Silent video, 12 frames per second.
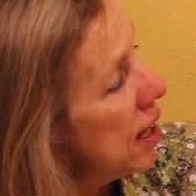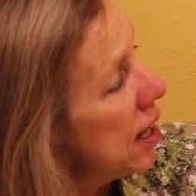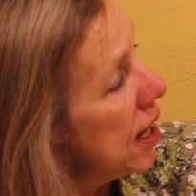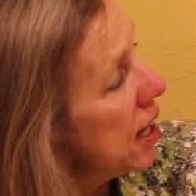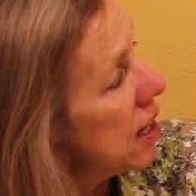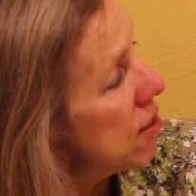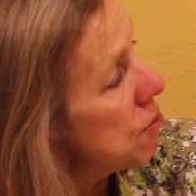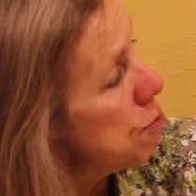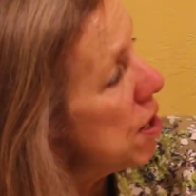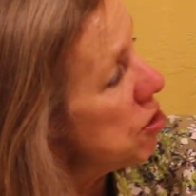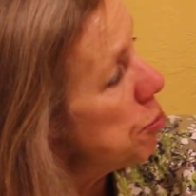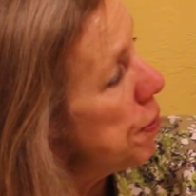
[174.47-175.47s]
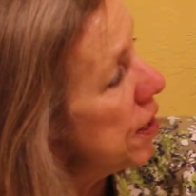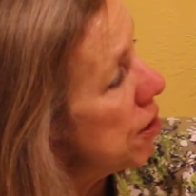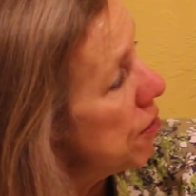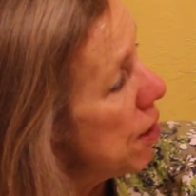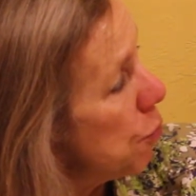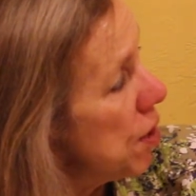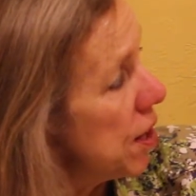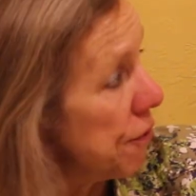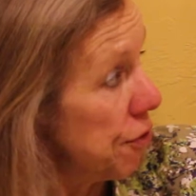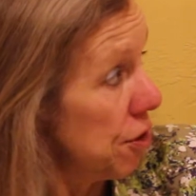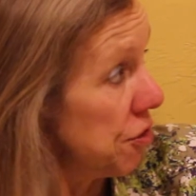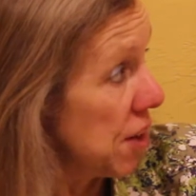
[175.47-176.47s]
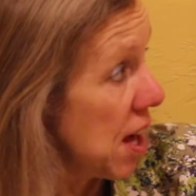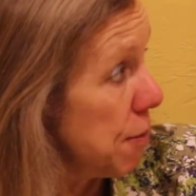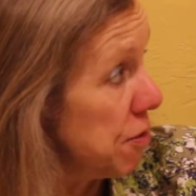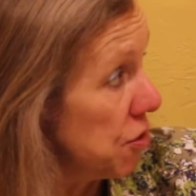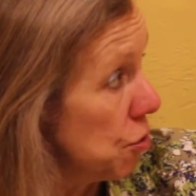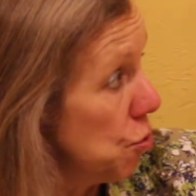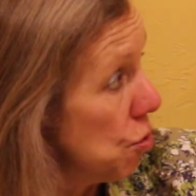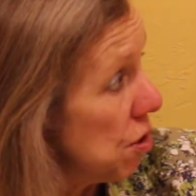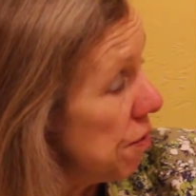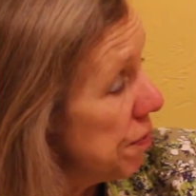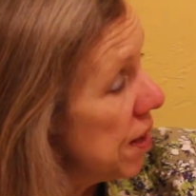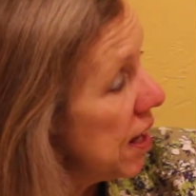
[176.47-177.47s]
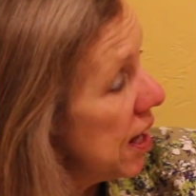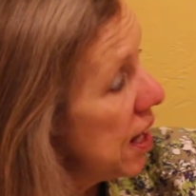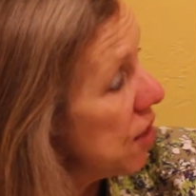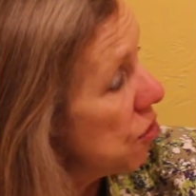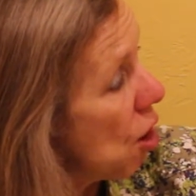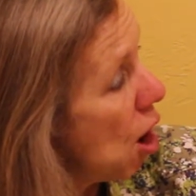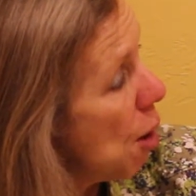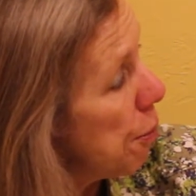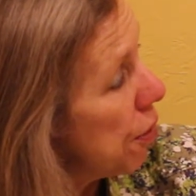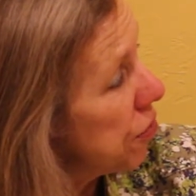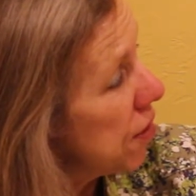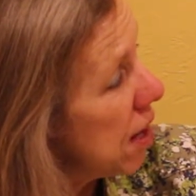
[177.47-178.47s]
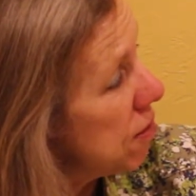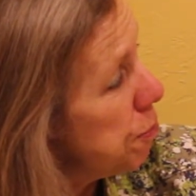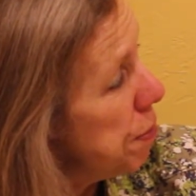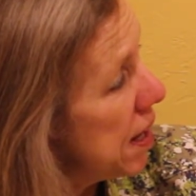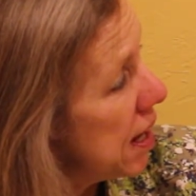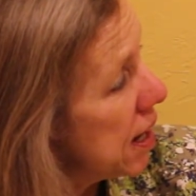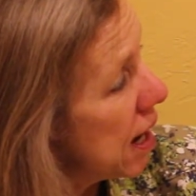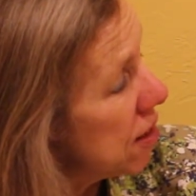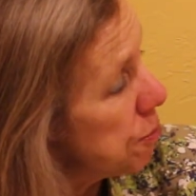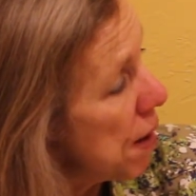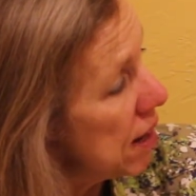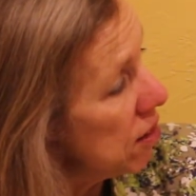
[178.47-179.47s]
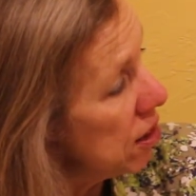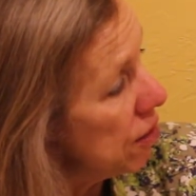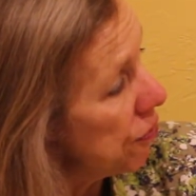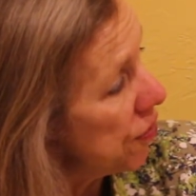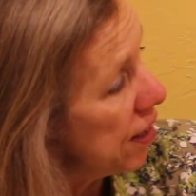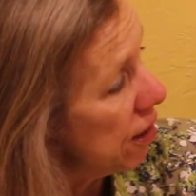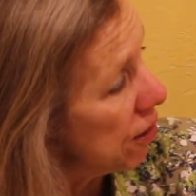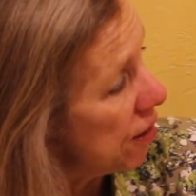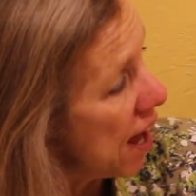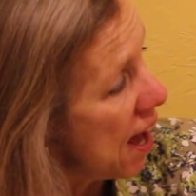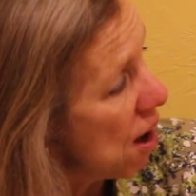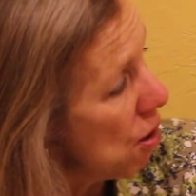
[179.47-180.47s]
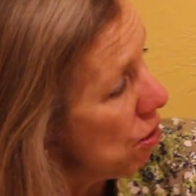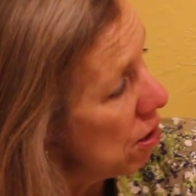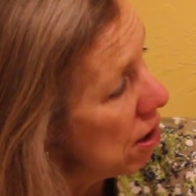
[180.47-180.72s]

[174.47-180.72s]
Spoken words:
It is much bigger than when it first came to school. It is almost as big as my little finger now.